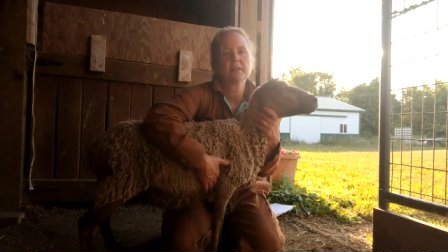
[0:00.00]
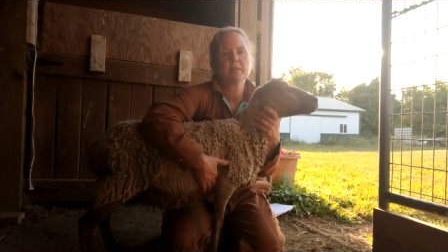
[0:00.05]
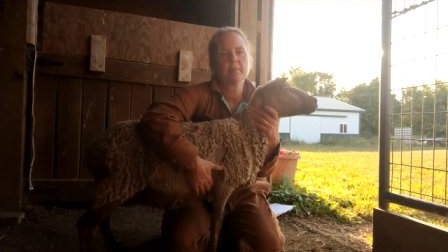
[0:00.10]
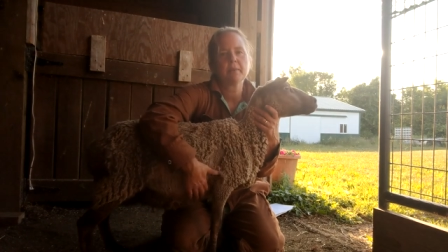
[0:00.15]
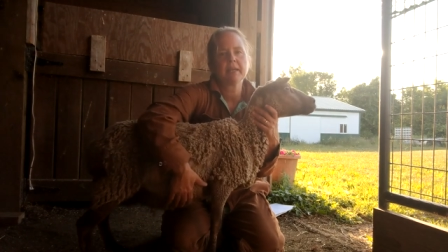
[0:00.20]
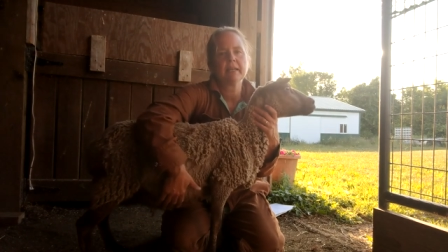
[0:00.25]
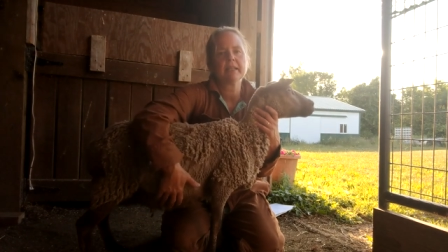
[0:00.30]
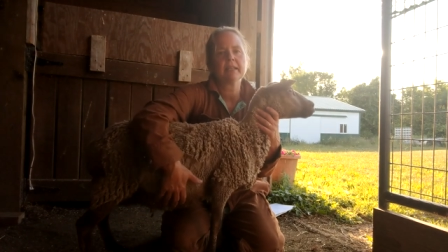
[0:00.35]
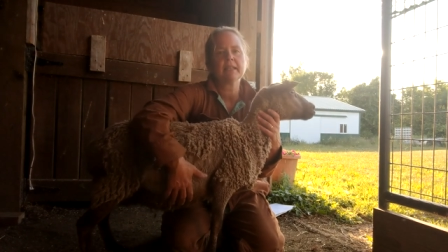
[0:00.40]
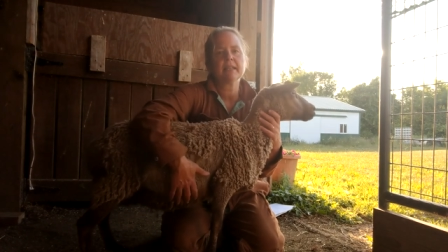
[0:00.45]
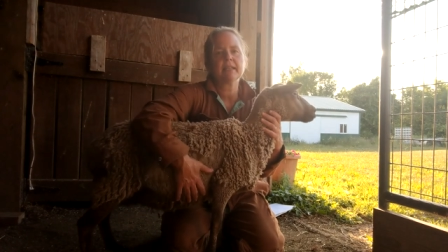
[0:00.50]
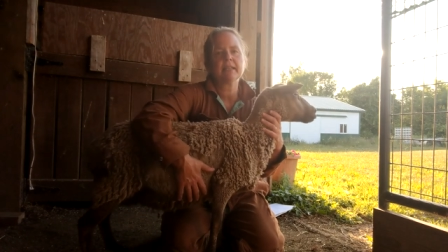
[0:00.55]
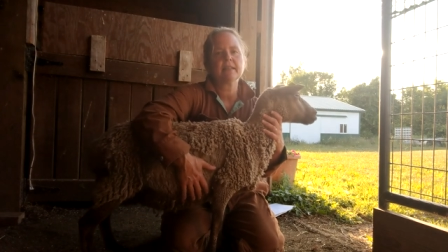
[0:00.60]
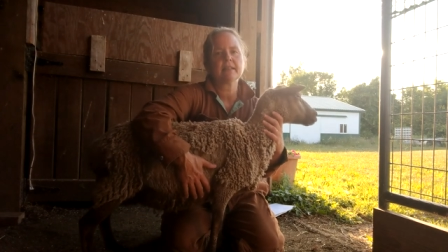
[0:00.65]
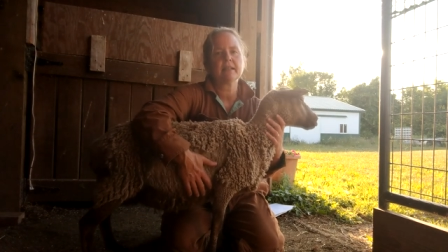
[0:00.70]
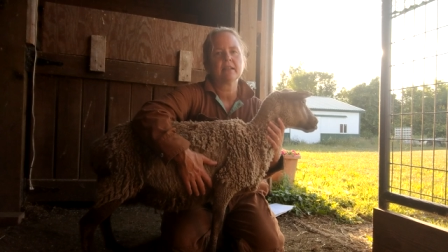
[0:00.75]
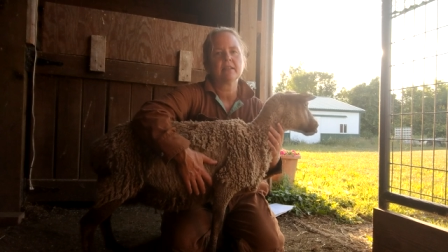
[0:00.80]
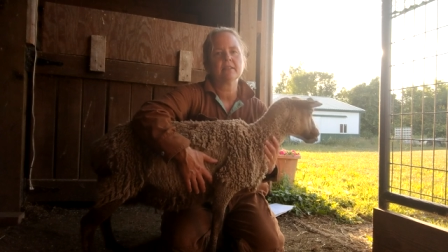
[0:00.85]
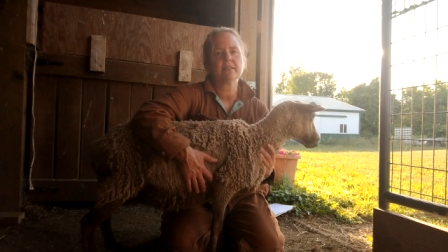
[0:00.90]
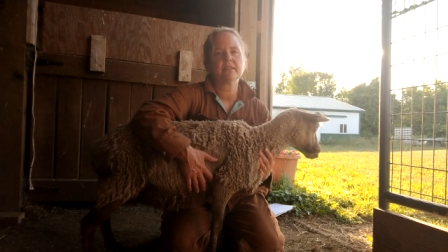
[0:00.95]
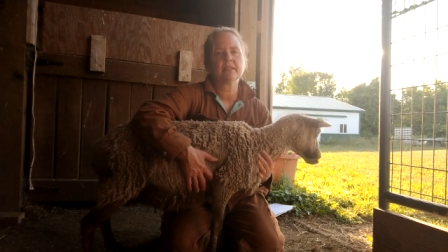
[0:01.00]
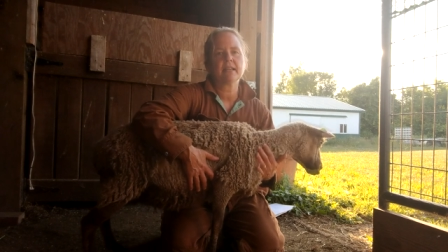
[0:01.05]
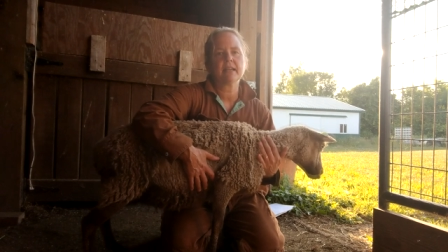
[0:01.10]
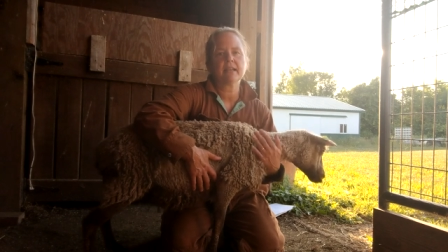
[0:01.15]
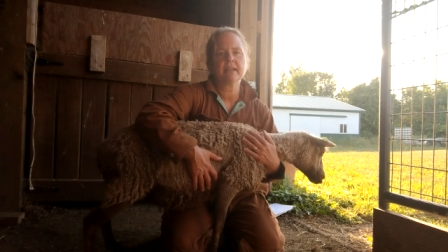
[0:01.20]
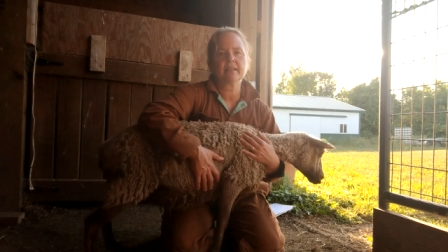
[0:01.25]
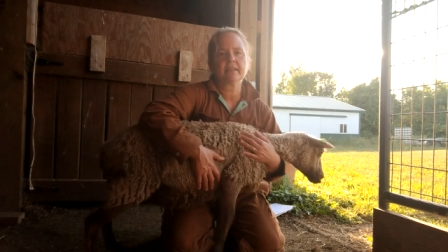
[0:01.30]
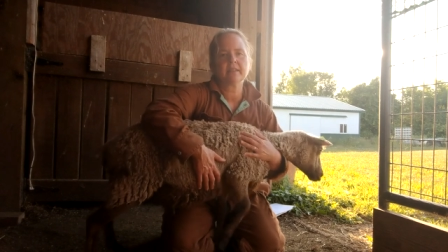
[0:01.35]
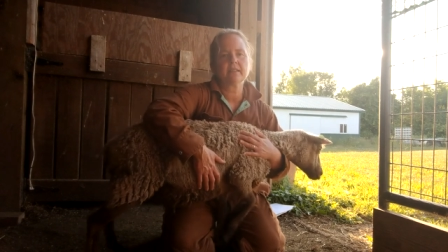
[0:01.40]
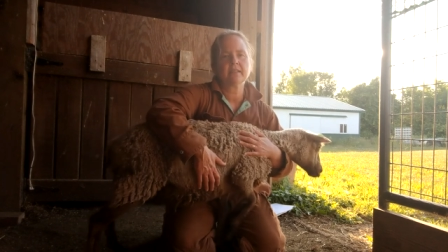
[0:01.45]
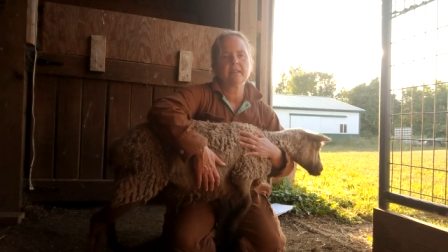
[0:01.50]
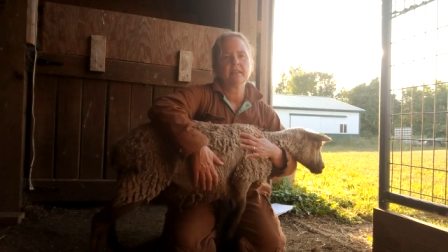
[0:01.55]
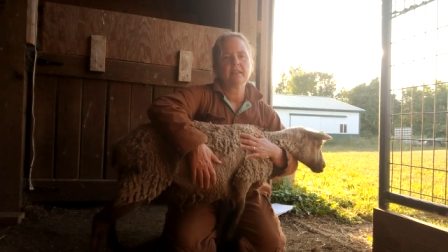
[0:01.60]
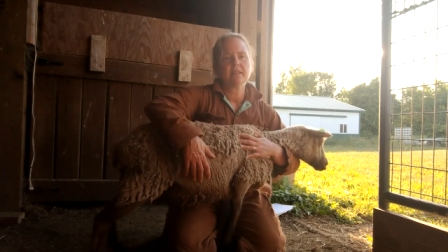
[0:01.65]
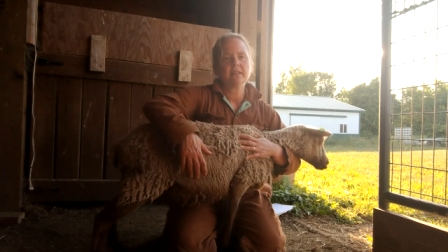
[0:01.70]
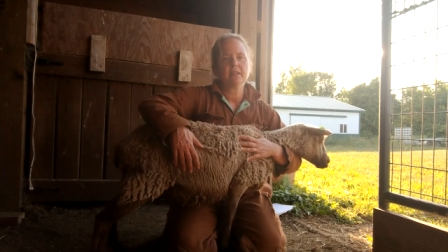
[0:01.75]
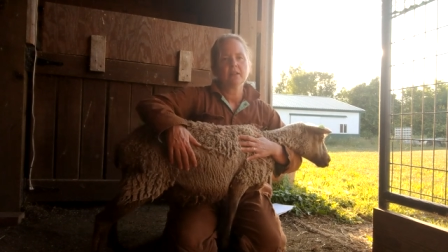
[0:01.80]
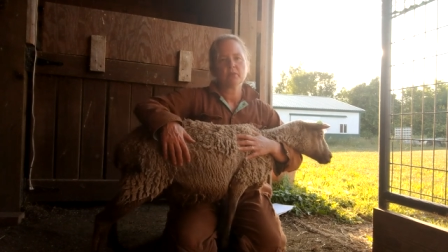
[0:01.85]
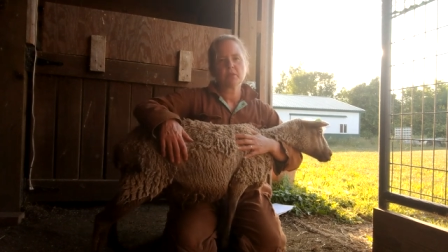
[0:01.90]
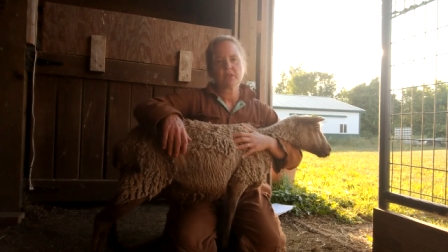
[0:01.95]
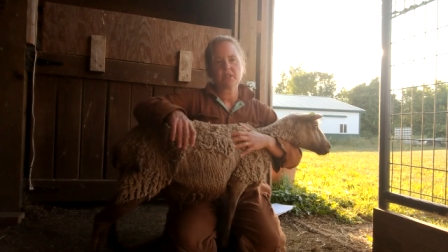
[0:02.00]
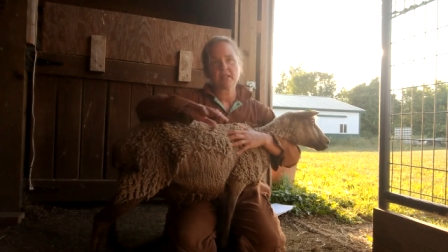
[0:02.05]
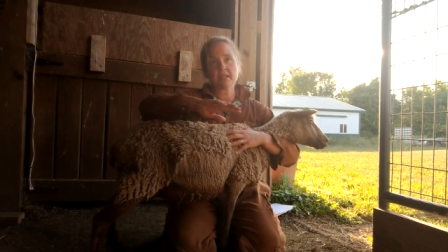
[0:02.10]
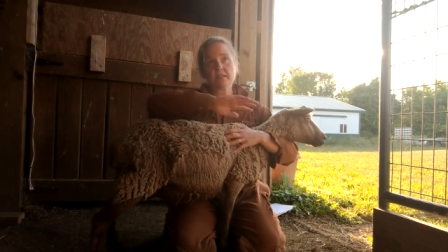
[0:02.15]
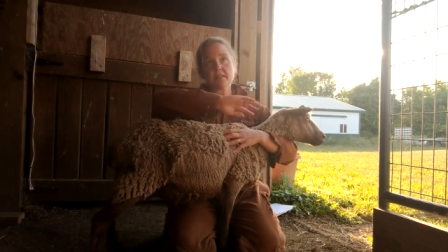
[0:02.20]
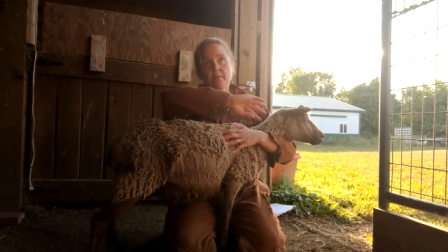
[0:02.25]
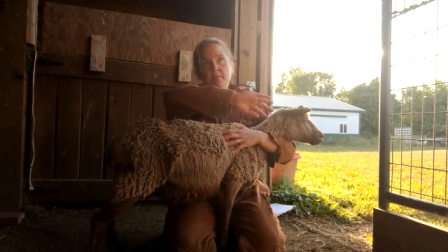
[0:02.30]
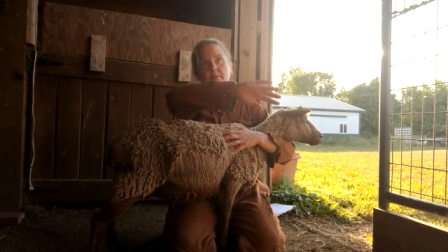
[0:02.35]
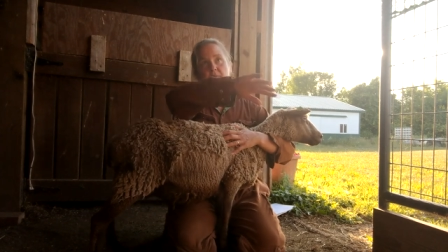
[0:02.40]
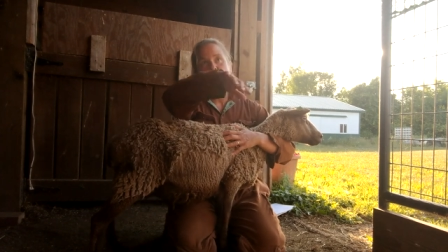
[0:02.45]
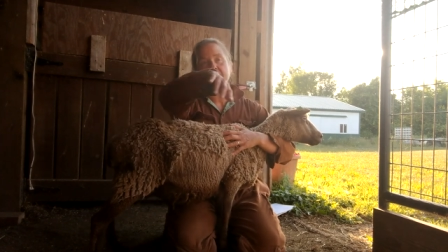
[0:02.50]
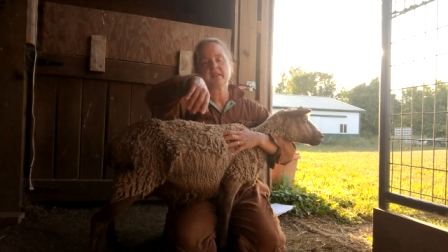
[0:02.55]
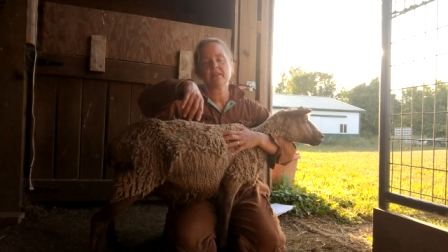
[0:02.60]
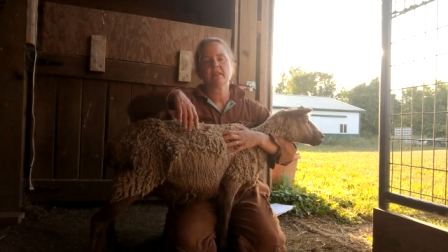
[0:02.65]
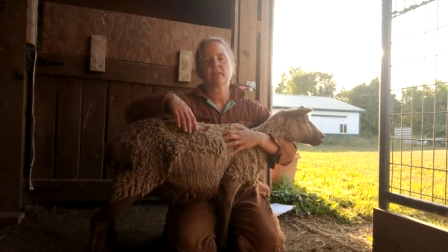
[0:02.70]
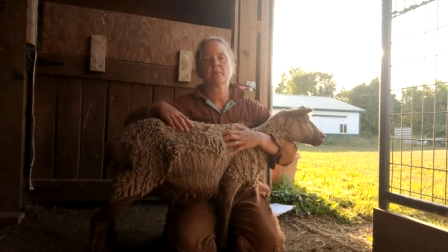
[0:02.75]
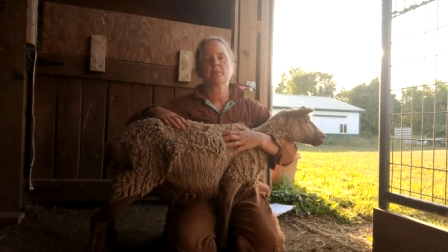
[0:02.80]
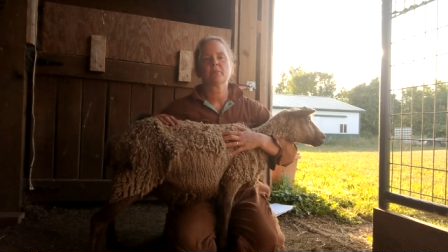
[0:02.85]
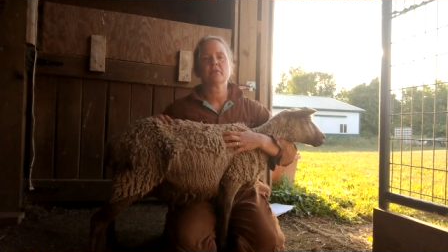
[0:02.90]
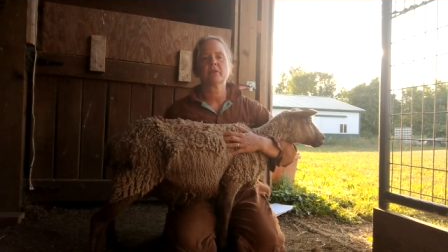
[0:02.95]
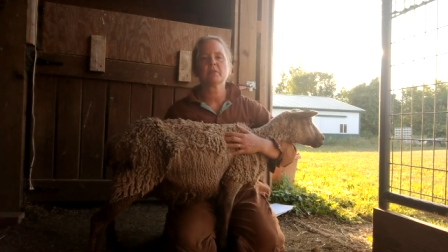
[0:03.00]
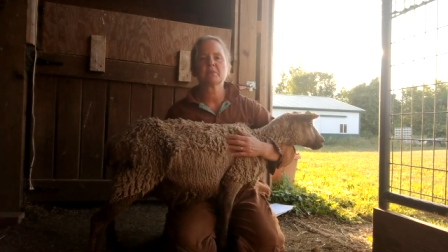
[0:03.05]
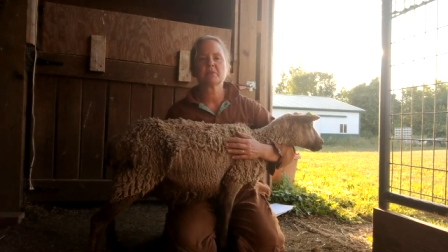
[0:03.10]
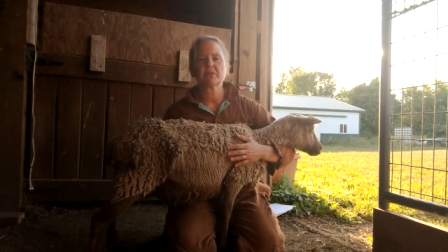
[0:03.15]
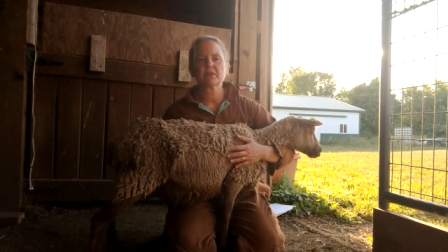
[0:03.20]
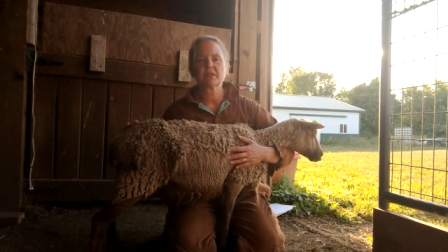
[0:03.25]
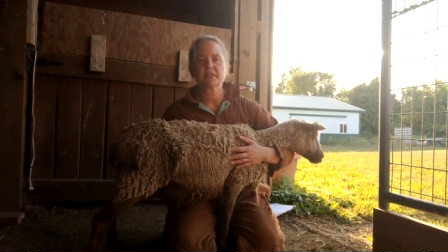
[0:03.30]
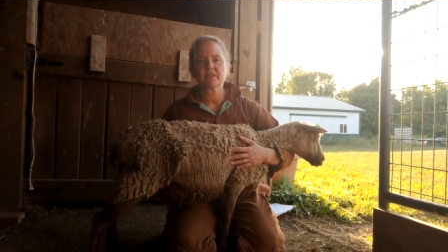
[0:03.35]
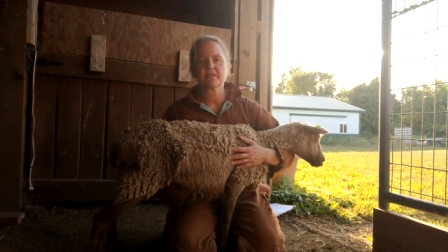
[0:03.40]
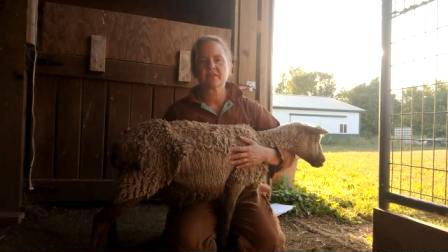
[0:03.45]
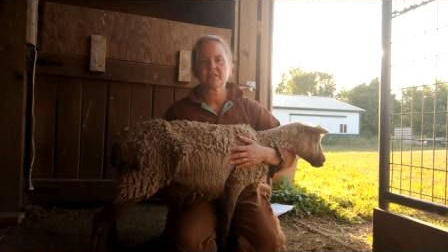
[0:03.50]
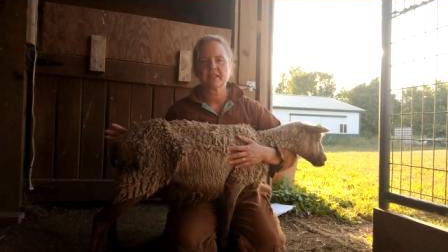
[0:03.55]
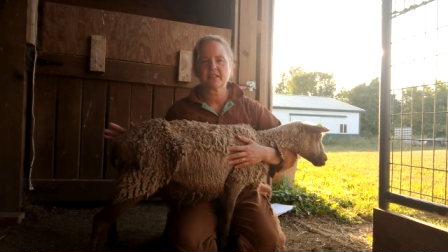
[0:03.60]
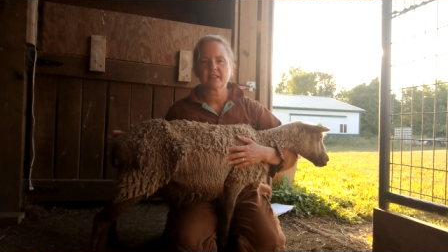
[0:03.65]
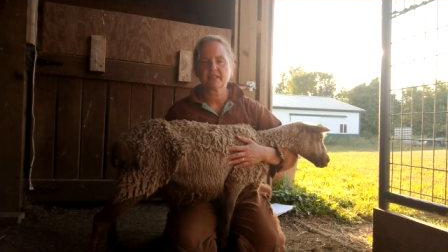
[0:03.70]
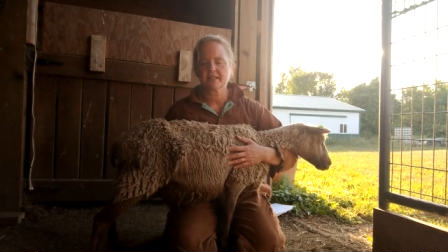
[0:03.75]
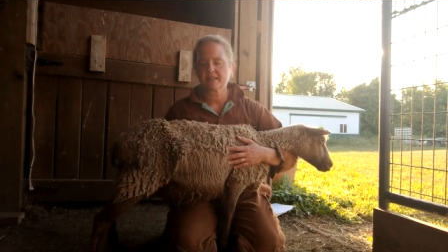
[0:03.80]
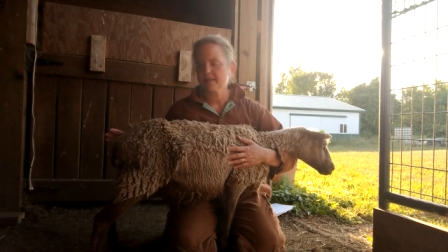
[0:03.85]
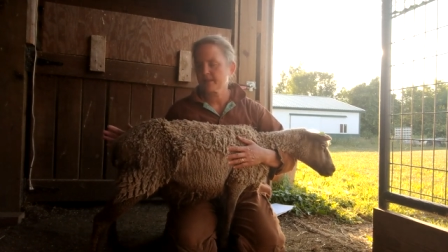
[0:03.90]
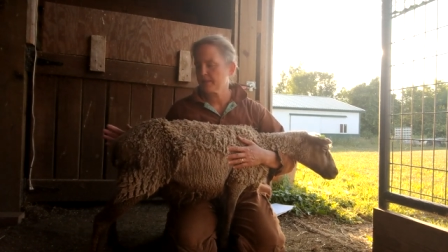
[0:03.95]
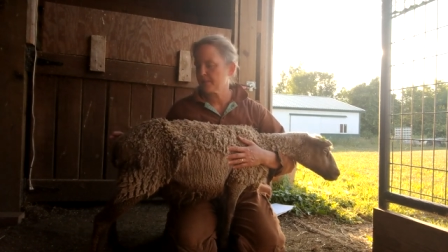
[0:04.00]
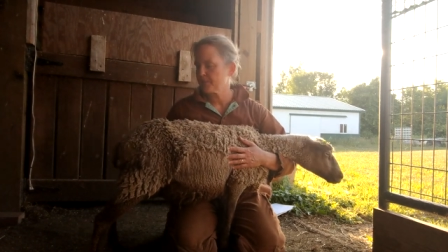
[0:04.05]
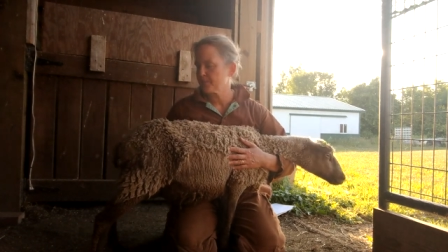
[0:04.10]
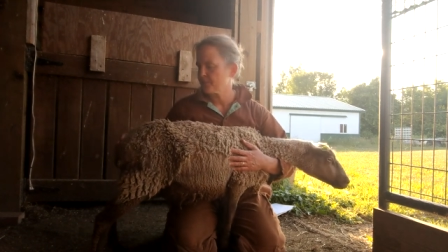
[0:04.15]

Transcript: the belly, down the neck, which ends up being the perimeter of the fleece.